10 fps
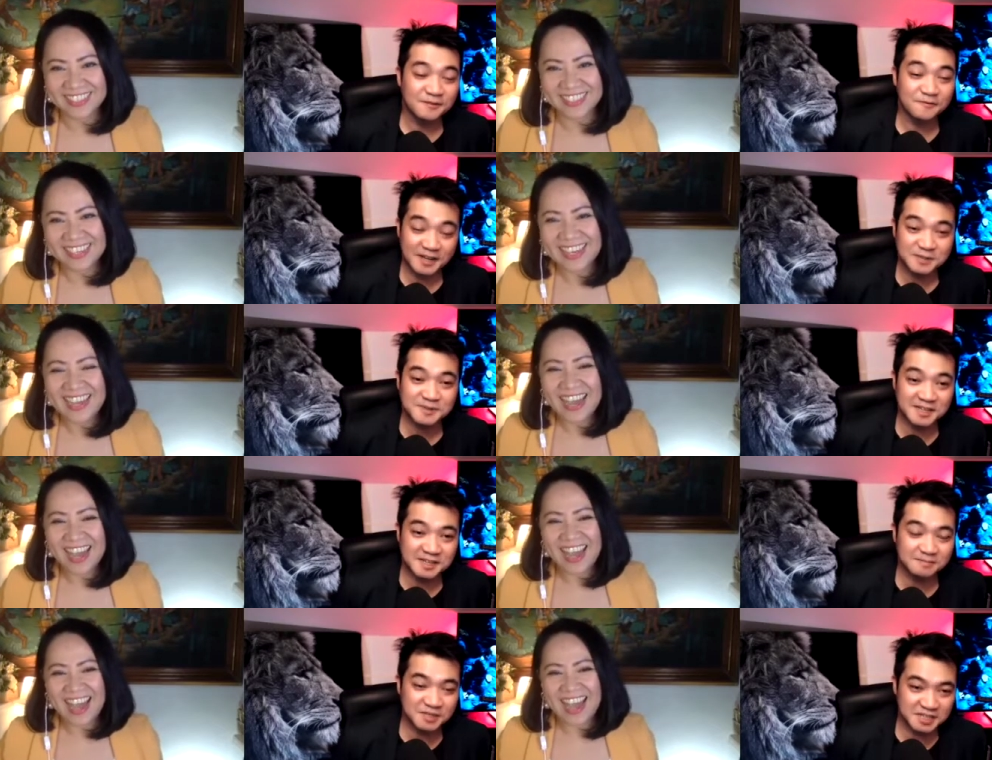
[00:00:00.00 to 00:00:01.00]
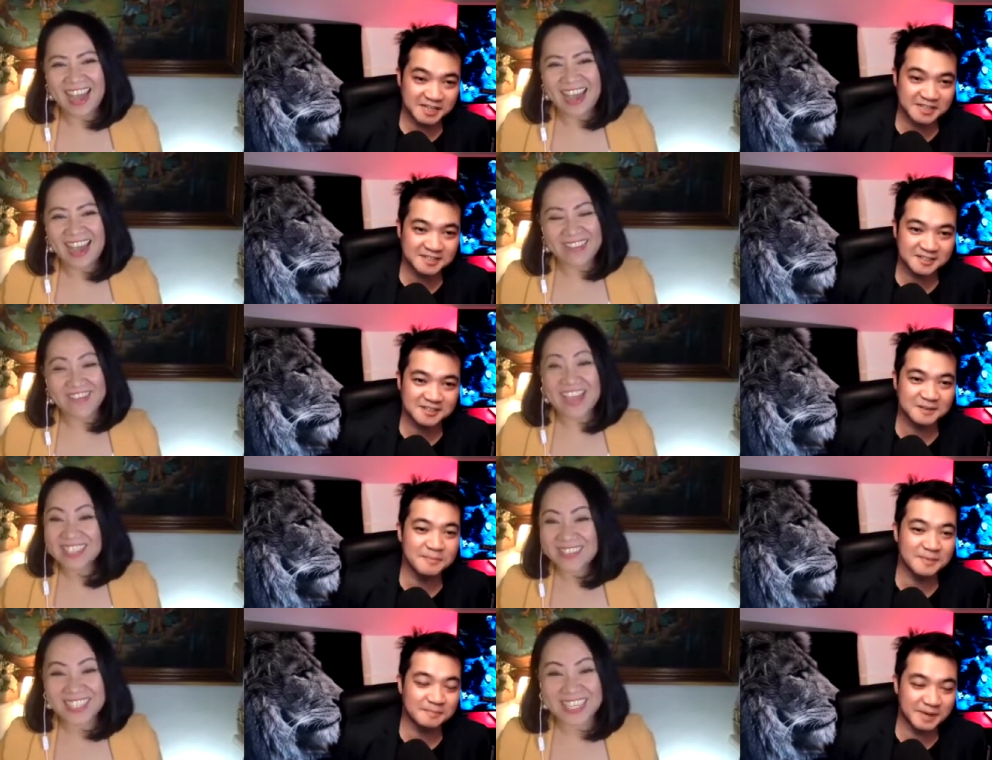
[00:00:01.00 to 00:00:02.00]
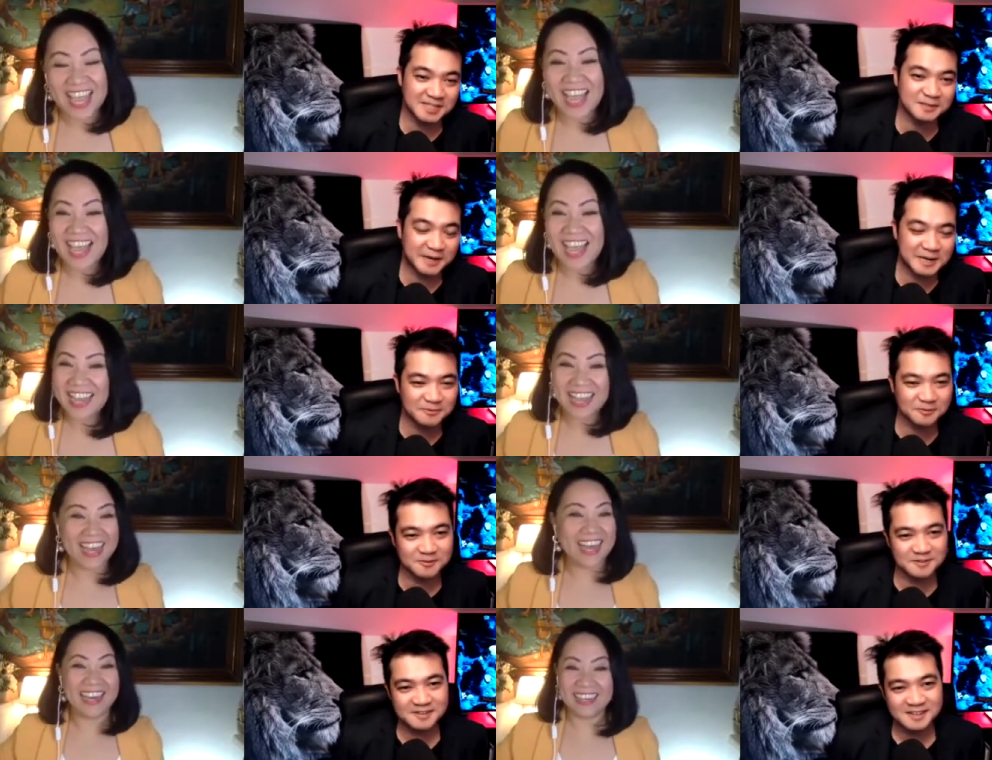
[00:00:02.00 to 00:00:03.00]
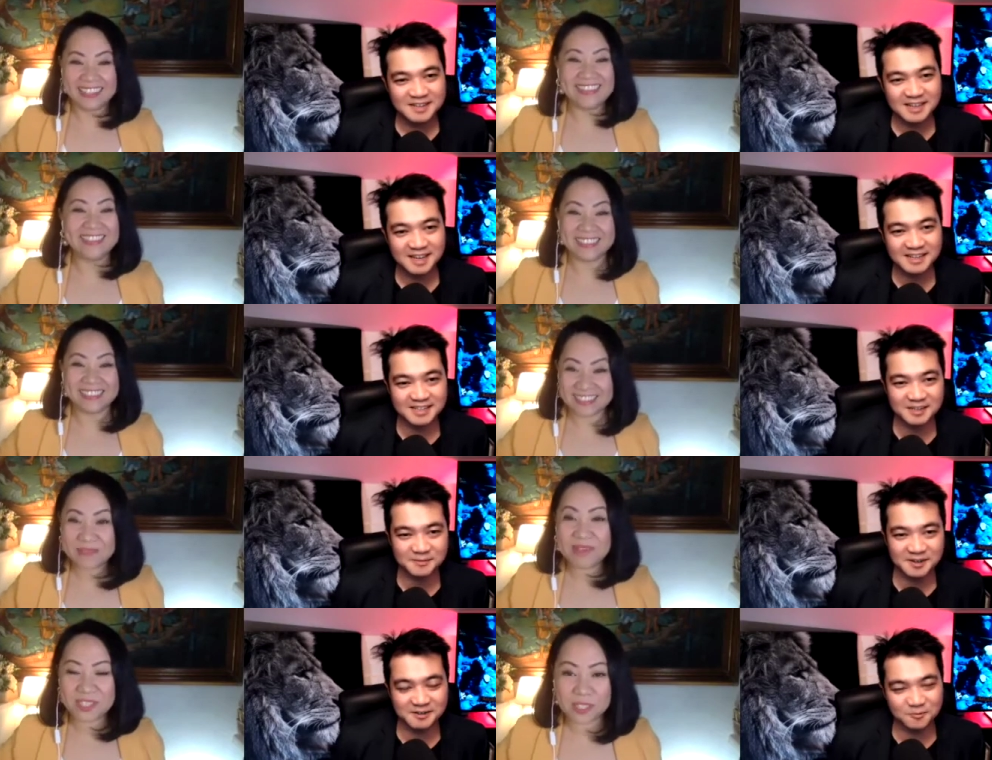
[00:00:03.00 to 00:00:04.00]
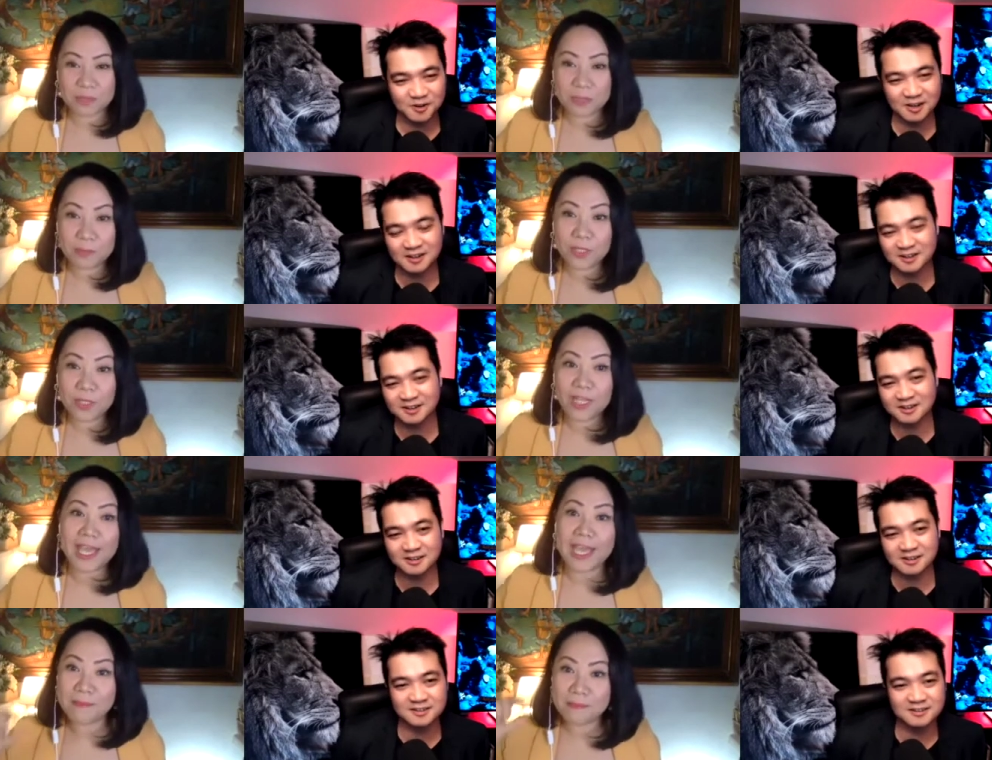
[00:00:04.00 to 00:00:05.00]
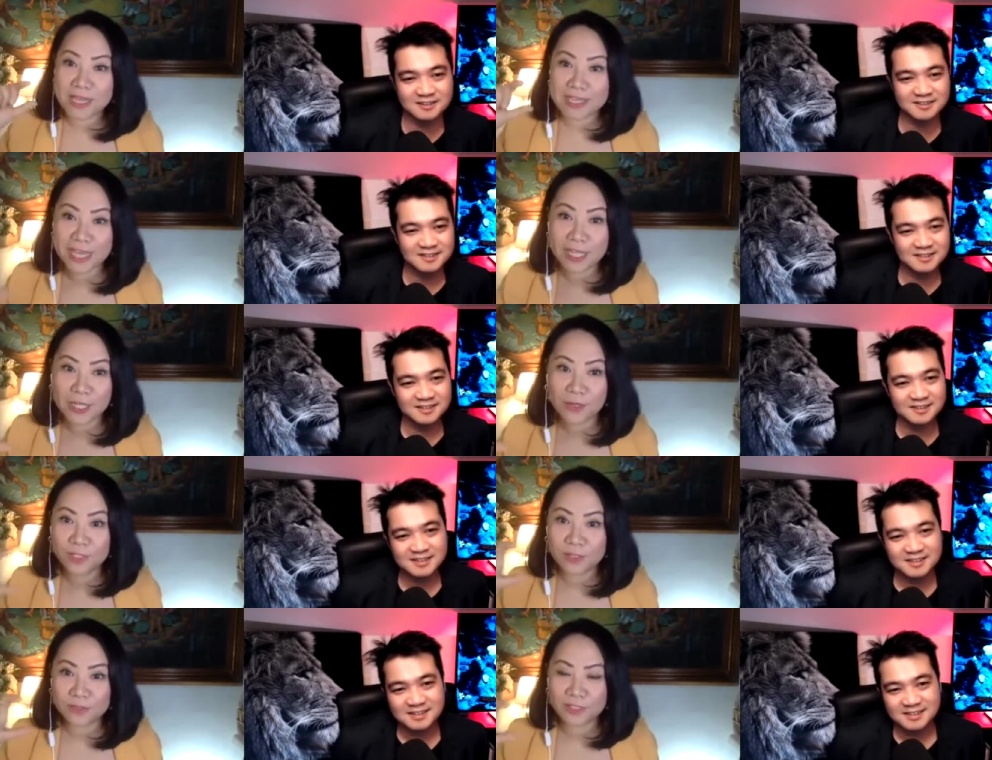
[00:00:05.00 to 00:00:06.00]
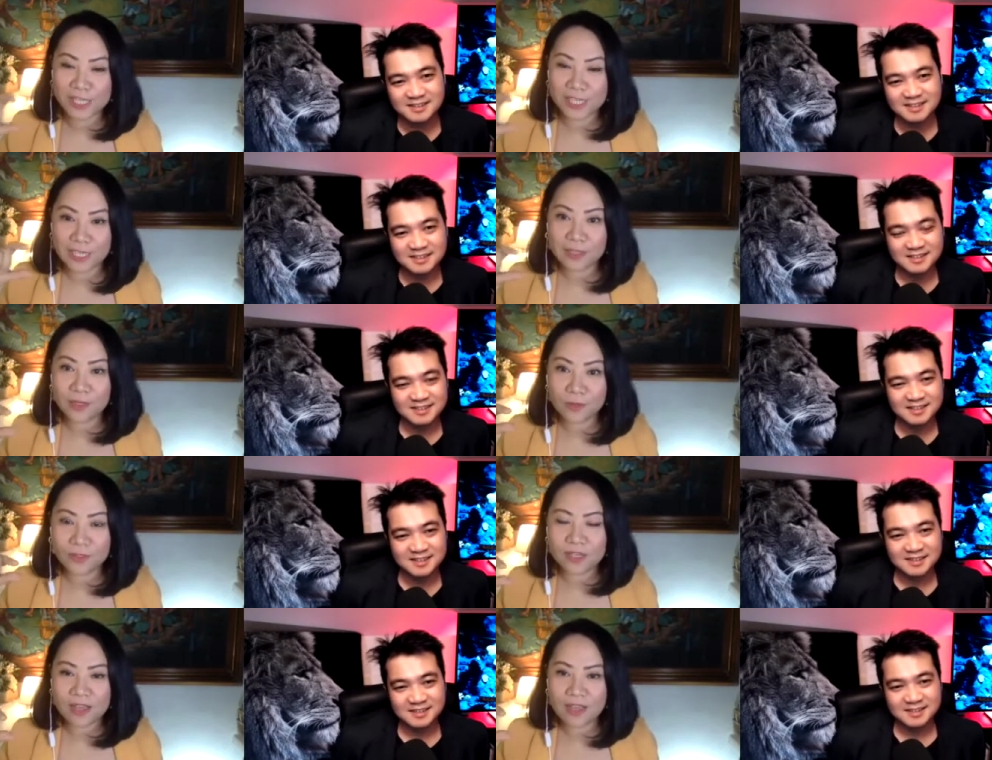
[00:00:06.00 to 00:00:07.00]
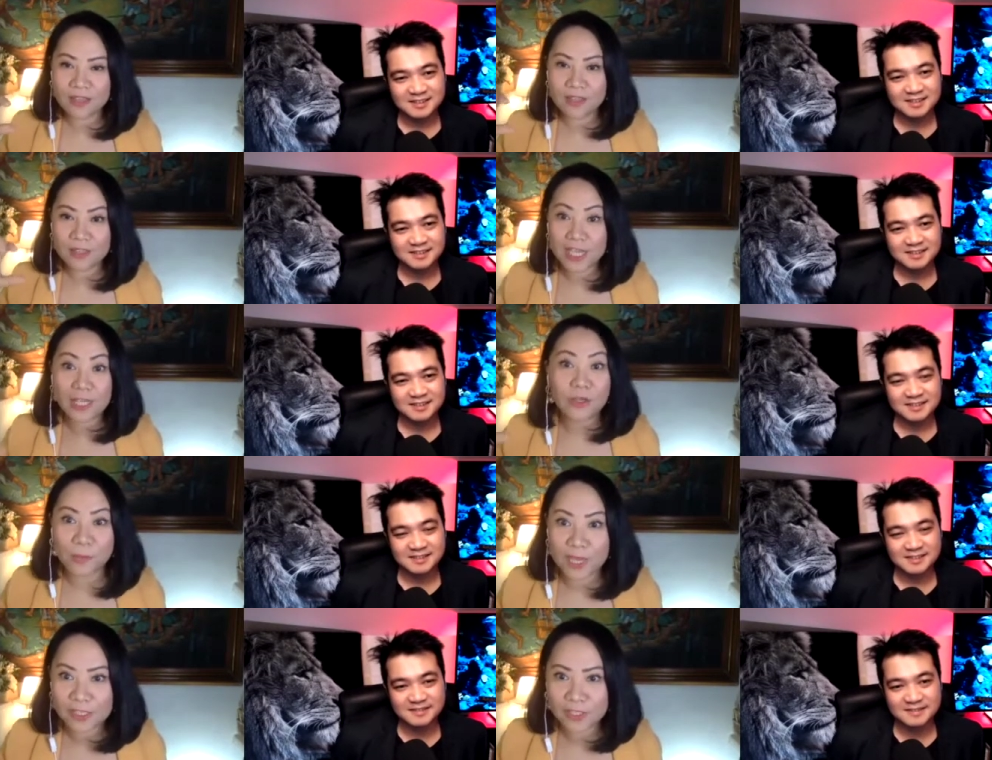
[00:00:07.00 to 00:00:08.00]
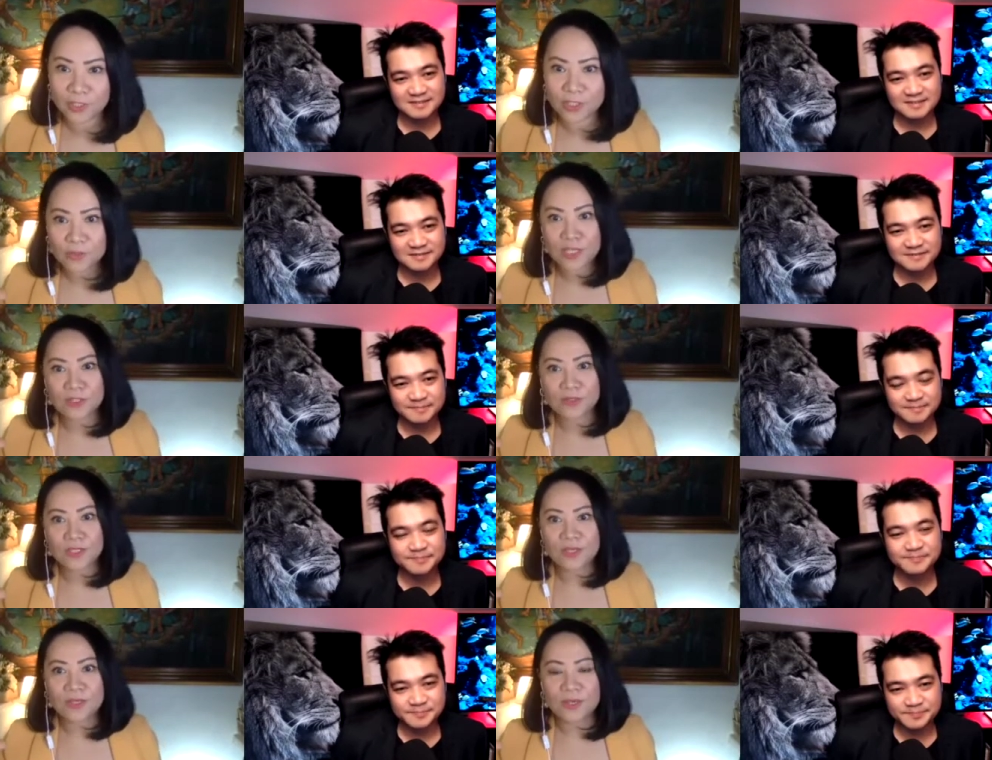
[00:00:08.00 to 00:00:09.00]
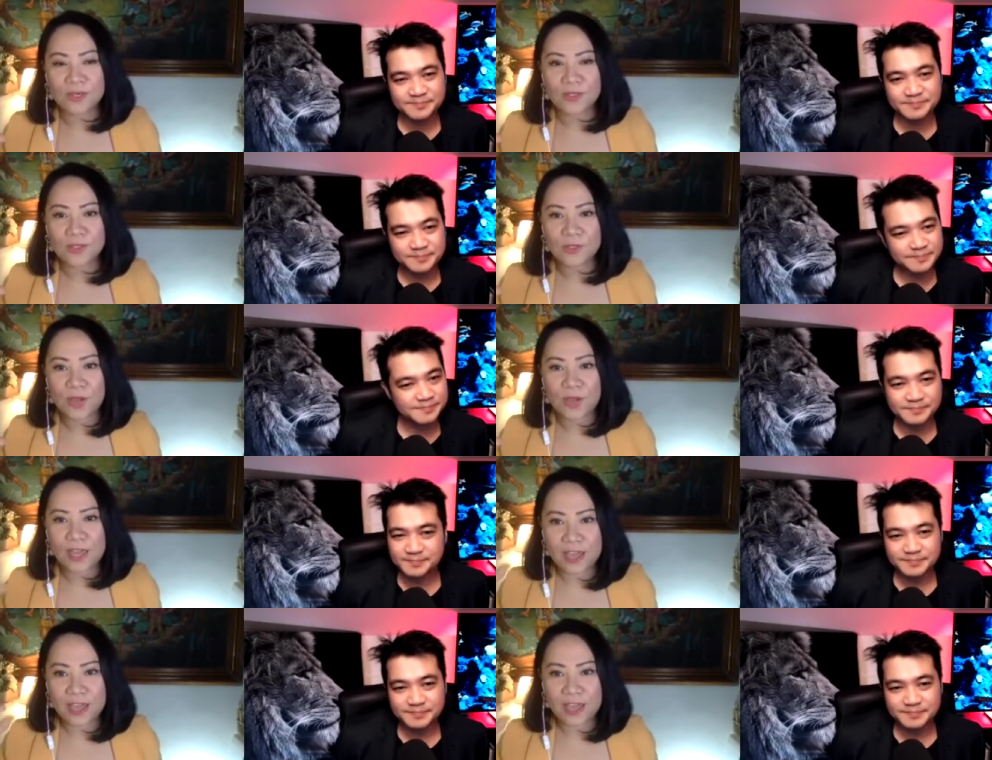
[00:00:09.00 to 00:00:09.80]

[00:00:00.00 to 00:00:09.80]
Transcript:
Speaker 1: fax machine, machine, fax to, machine. to, message people. To message to... people oh. and
Speaker 2: my yellow, yellow, yellow pages directory. So I have my